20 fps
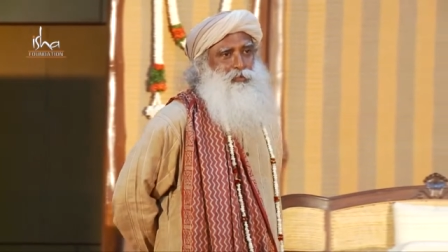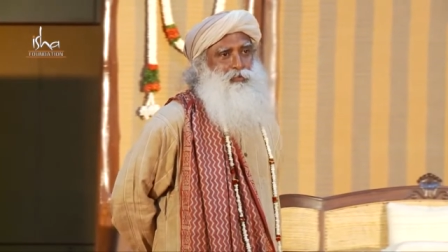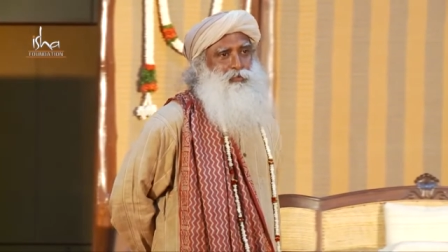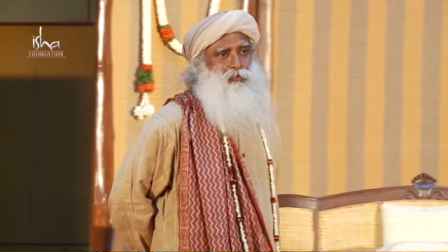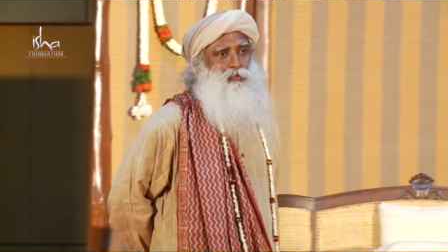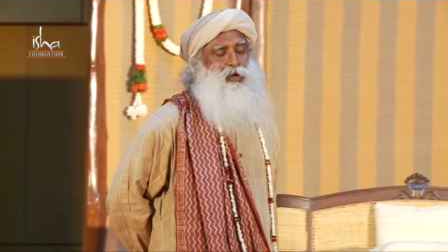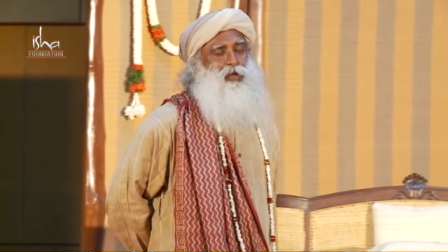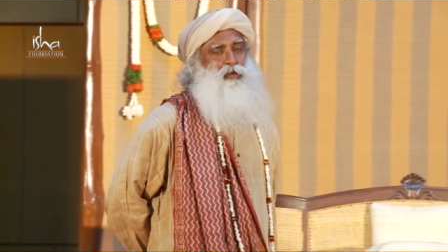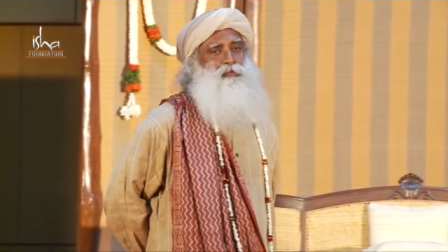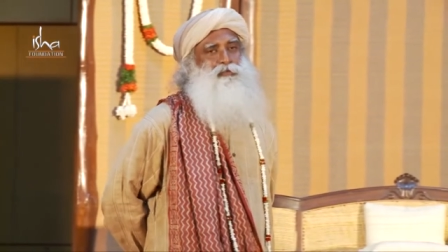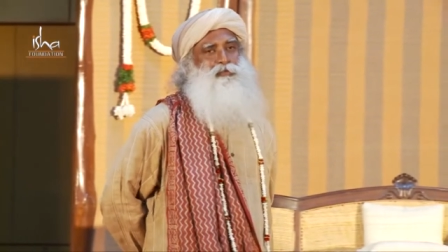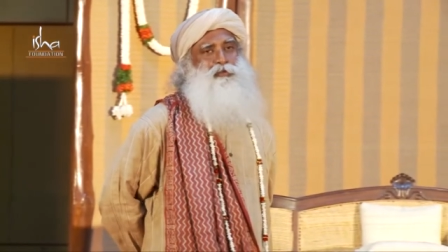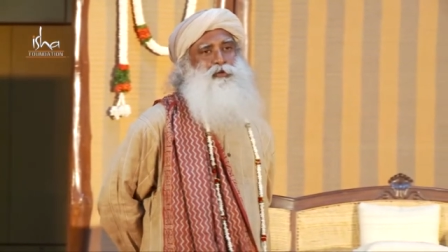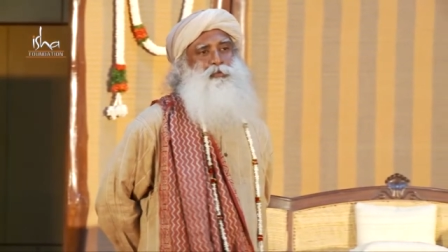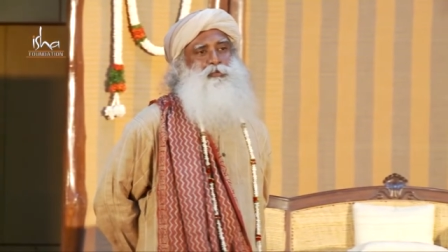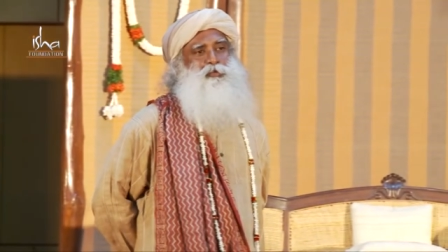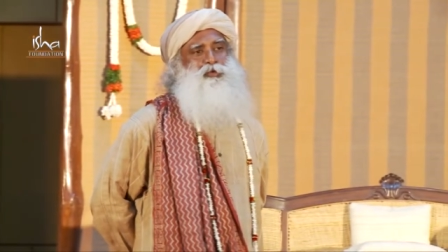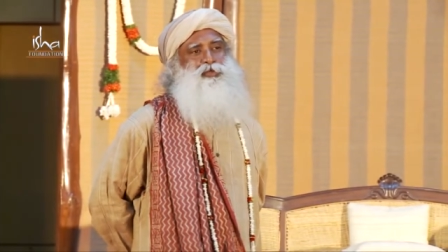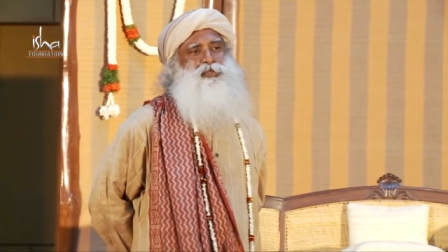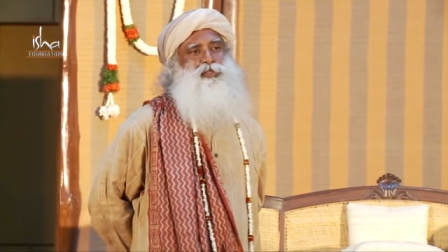One
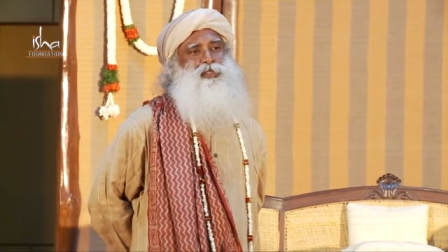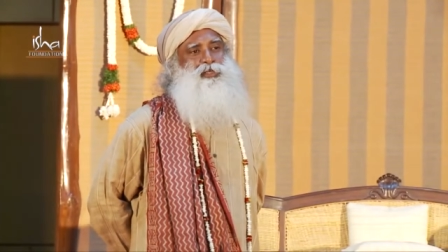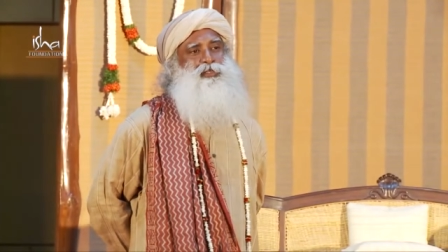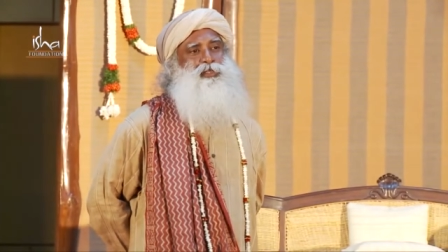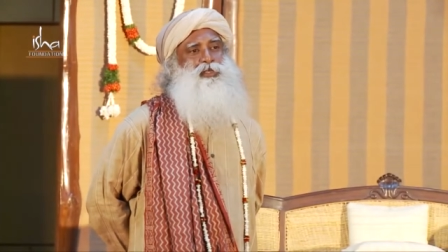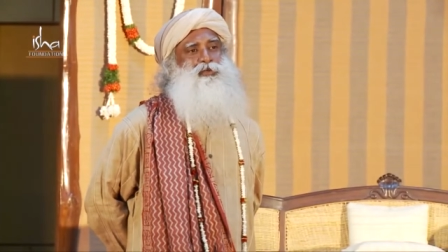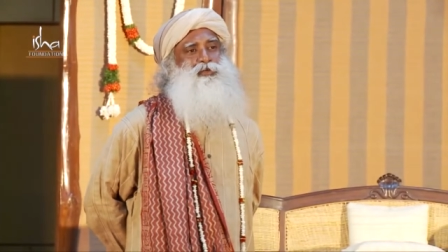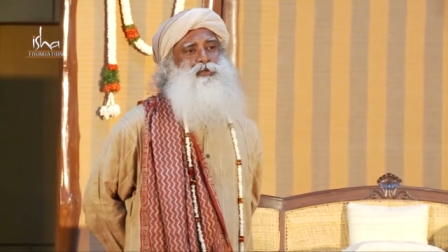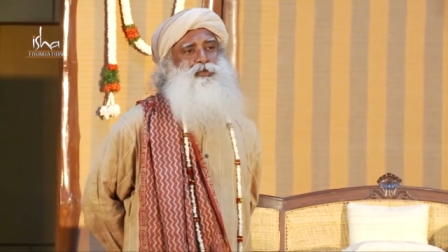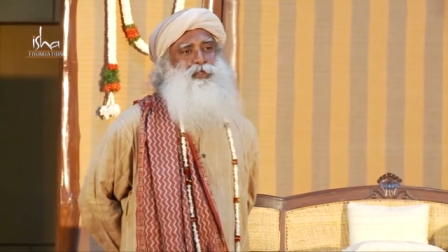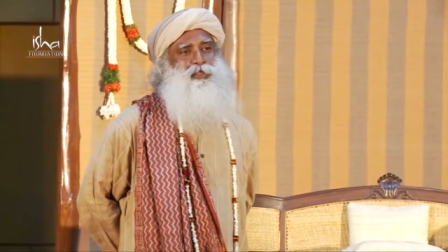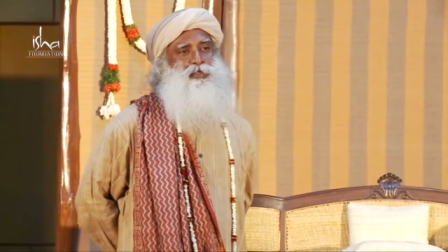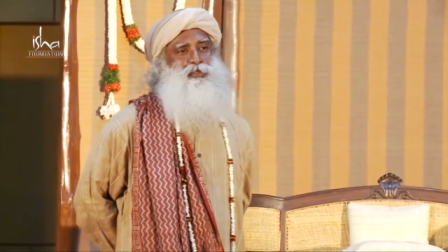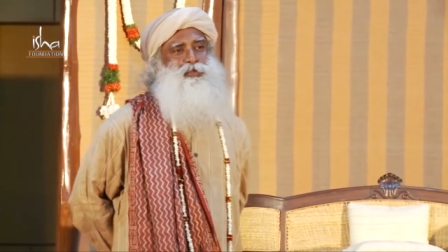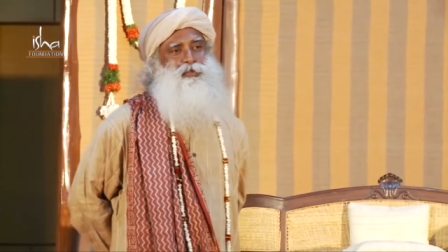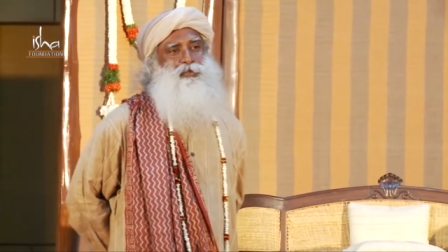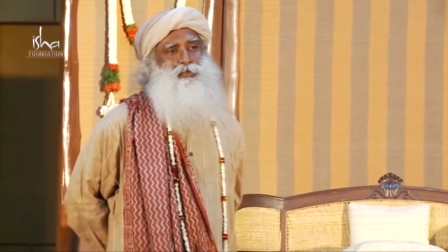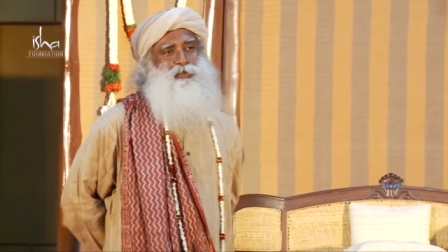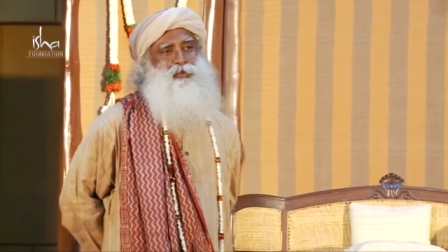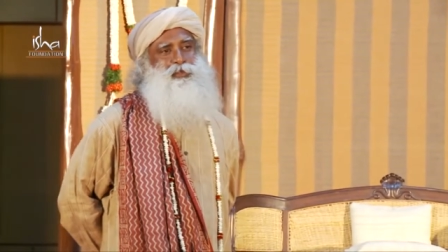foremost thing that you need
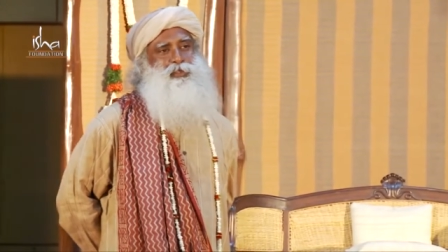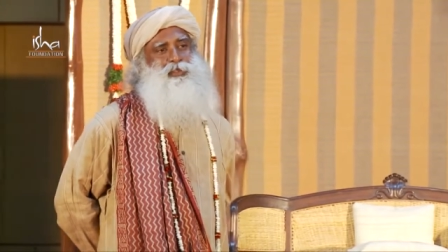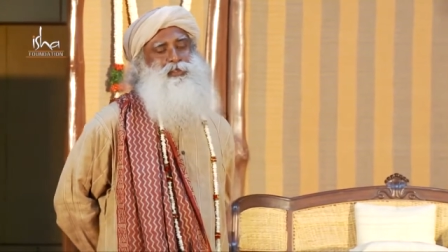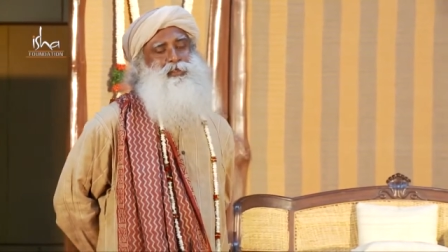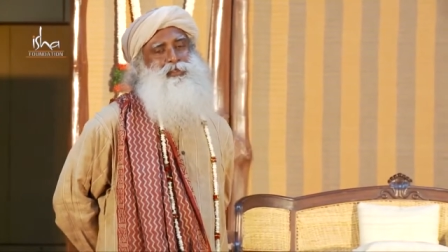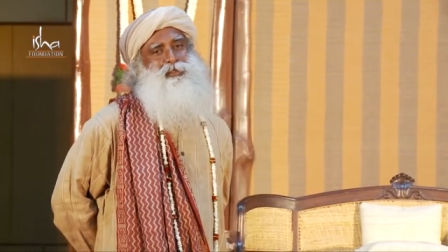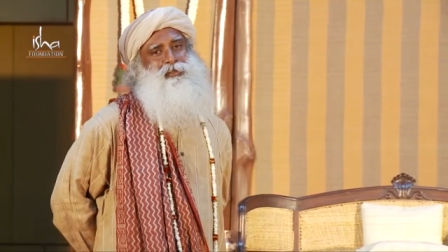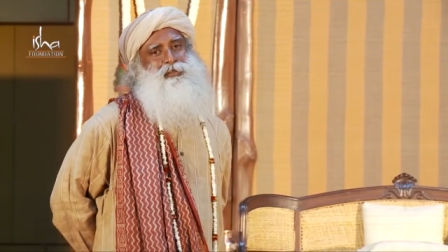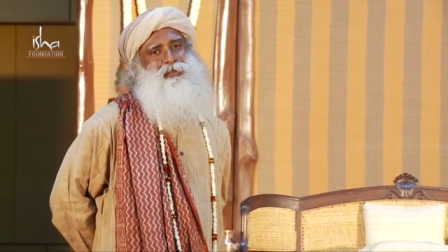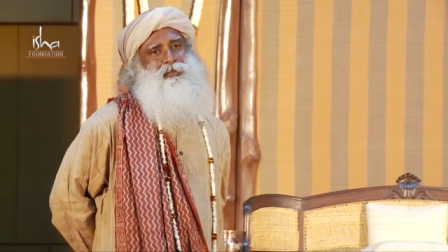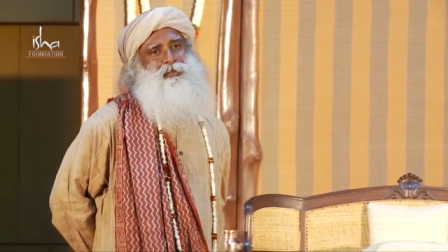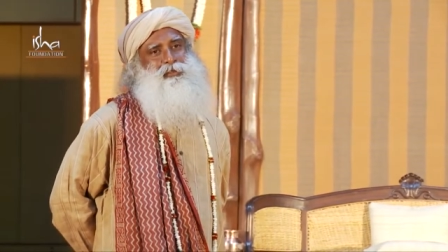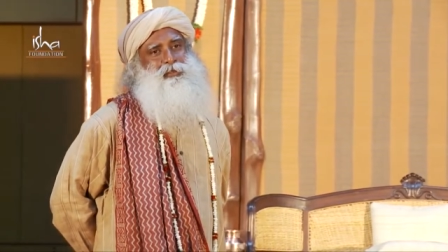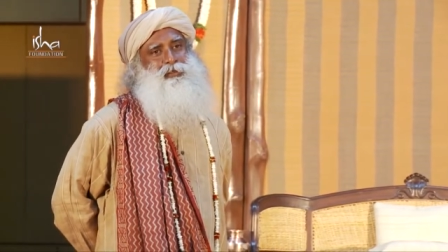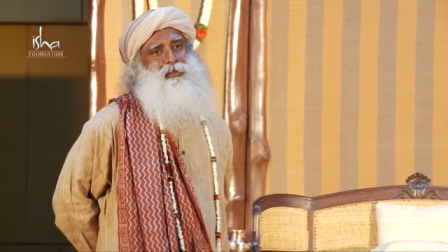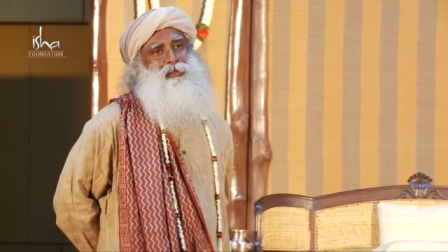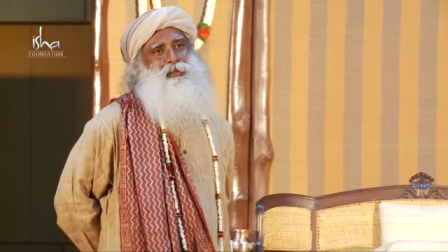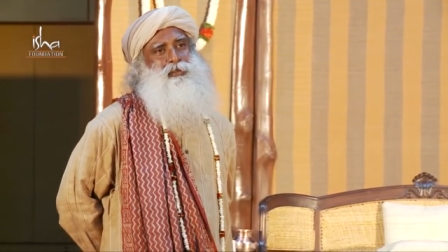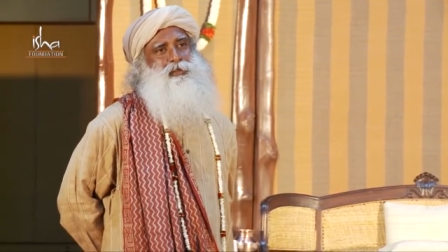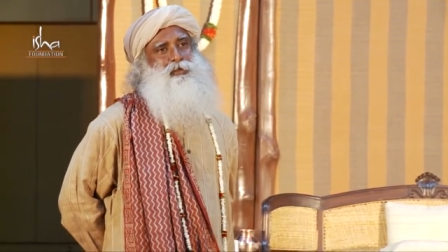to do is
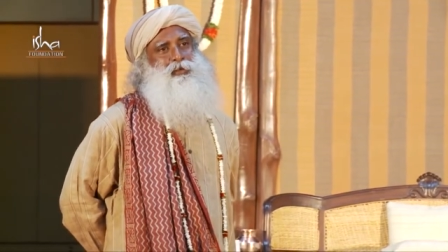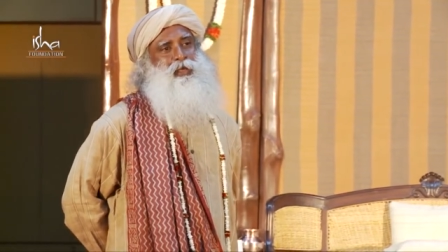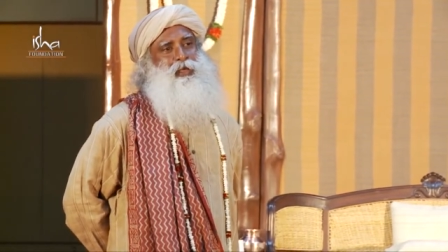to